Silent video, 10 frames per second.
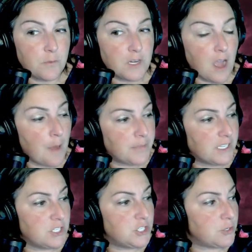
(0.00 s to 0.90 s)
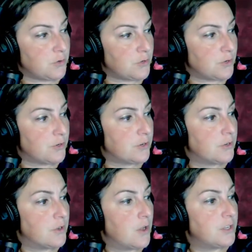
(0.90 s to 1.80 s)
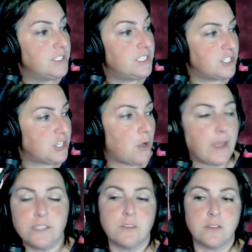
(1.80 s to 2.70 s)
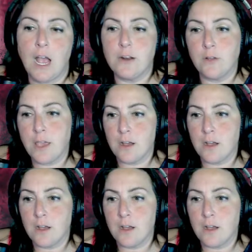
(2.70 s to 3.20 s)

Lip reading: Monopoly Junior okay, so I don't care.